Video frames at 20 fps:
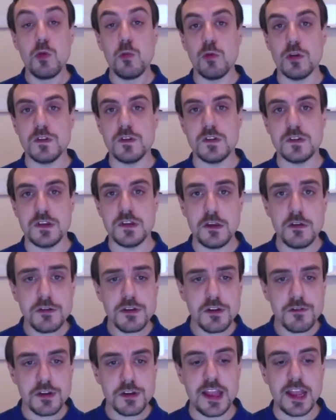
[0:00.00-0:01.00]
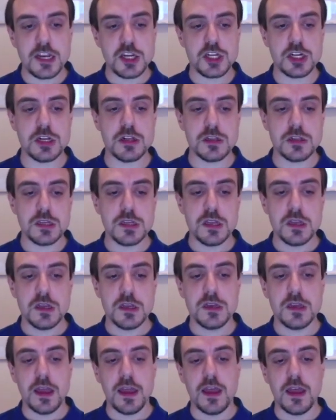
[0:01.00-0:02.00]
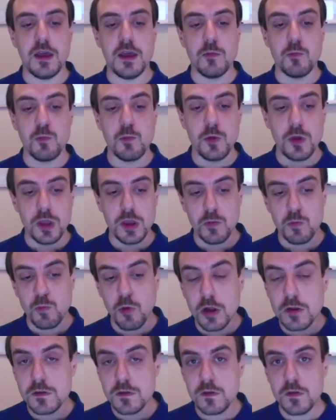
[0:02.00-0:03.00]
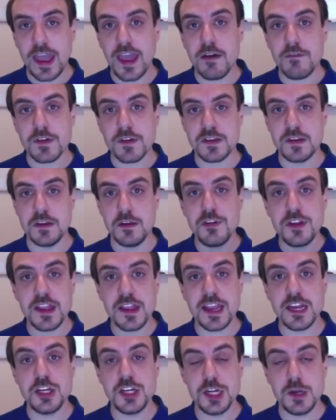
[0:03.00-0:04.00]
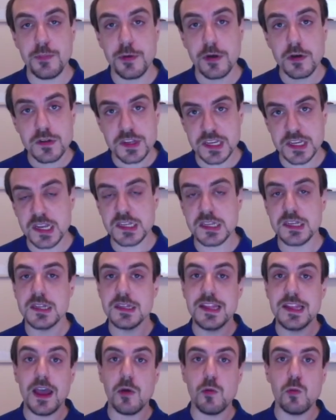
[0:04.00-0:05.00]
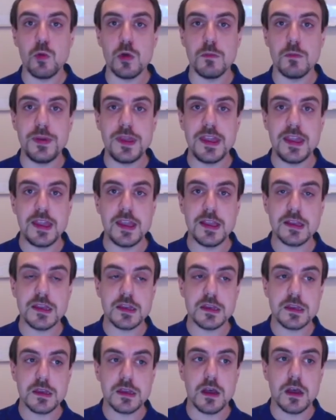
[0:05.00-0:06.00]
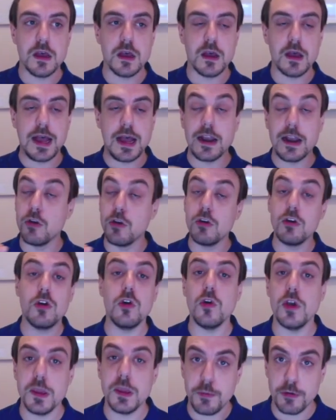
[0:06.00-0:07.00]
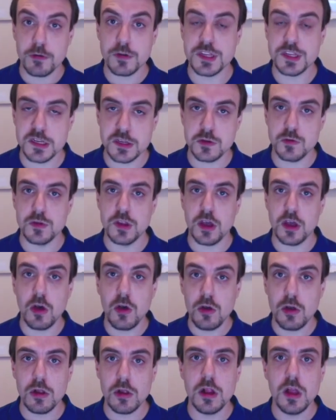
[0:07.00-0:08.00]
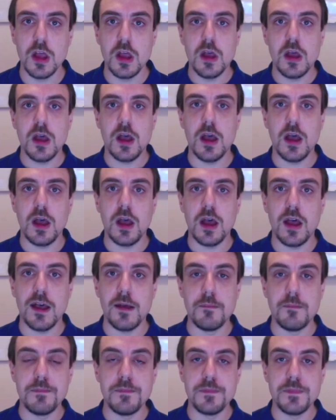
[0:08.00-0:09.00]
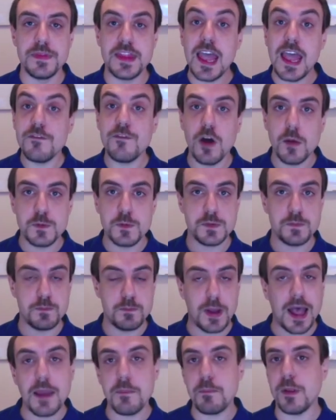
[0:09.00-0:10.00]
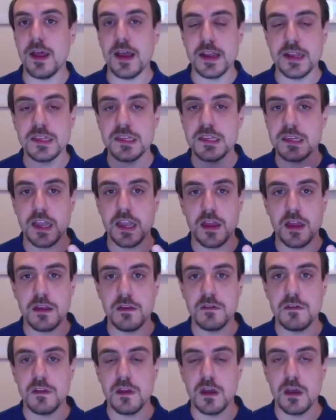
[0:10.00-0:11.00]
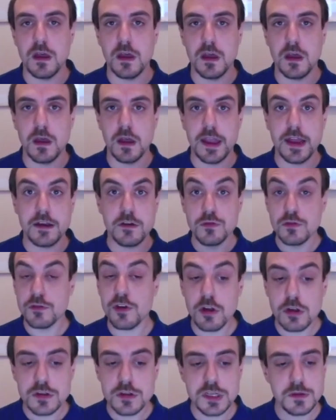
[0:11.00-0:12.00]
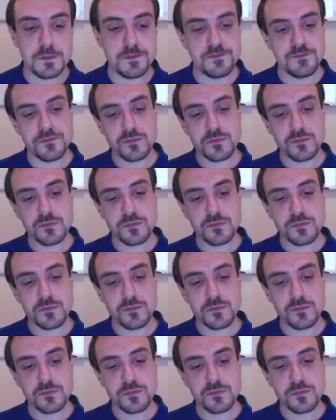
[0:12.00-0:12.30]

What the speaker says: We want to secure the credentials. We want to have a security hygiene process that will be an ongoing process to the whole DevOps pipelines and controls.